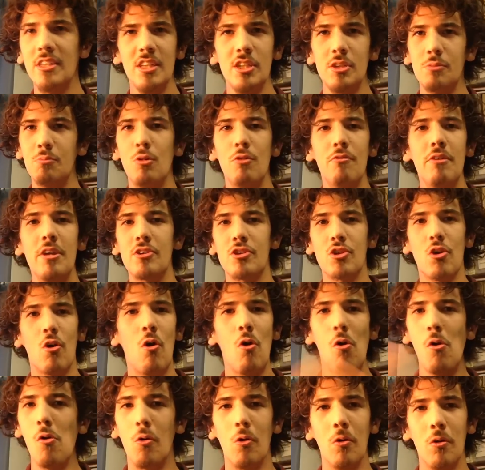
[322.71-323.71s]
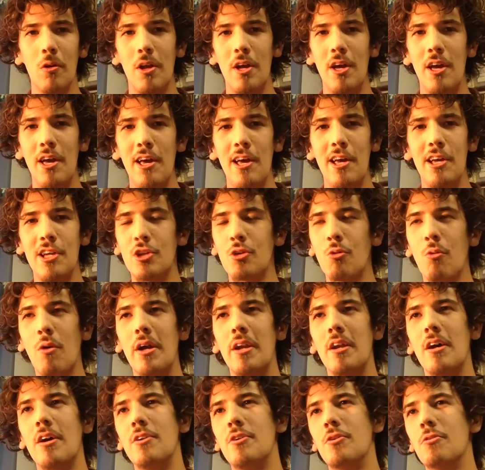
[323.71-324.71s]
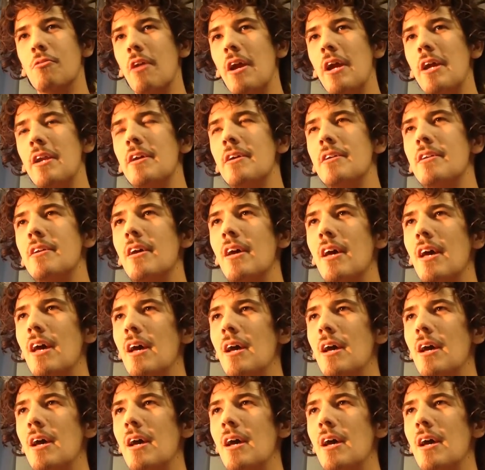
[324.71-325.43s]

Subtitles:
This movie as a whole is quite underrated.